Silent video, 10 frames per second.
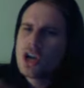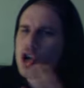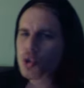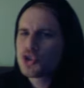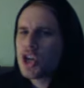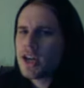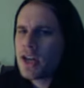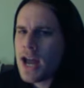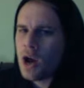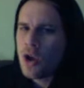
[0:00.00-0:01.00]
Yo, check
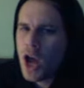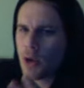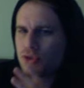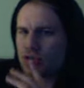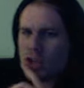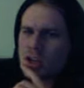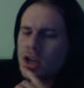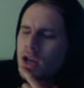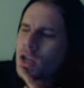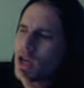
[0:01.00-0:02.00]
it out. I
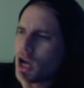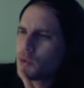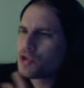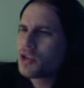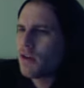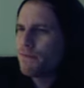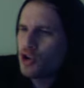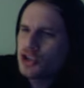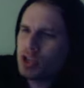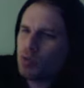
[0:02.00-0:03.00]
was
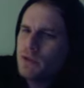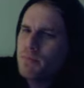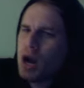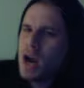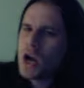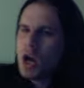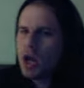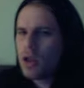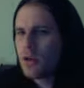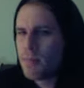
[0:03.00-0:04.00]
conversing with my
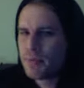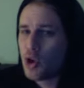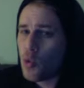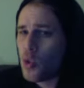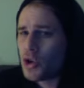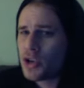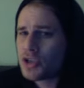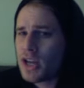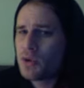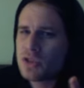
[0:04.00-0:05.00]

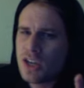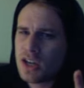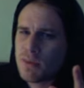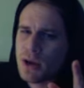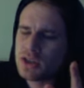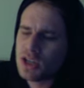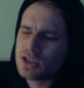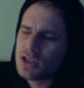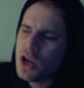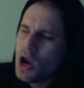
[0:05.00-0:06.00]
co-workers. I was thinking about
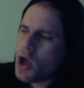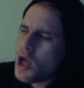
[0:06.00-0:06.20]
this.